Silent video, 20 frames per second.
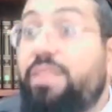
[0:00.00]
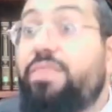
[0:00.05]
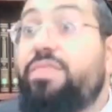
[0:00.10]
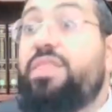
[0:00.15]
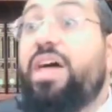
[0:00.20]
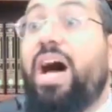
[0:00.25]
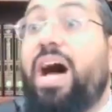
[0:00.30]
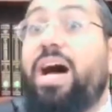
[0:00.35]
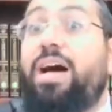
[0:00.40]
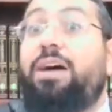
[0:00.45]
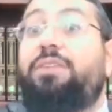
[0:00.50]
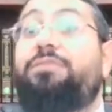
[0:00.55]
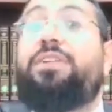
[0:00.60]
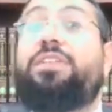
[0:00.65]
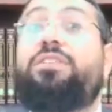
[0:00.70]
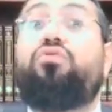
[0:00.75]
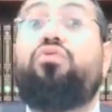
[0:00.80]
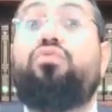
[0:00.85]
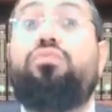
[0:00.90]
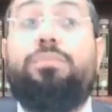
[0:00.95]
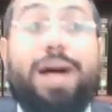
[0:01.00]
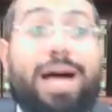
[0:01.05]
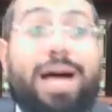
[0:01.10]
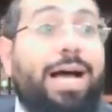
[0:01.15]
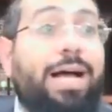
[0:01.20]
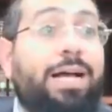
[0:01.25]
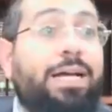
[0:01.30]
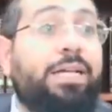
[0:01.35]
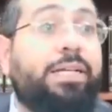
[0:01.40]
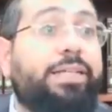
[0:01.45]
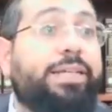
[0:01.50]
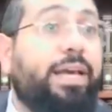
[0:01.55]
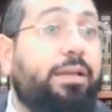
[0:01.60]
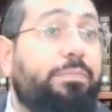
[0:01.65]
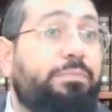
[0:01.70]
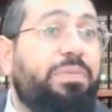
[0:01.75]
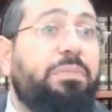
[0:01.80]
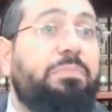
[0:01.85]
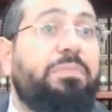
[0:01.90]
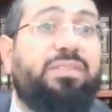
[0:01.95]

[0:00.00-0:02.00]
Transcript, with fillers: The av hatuma can be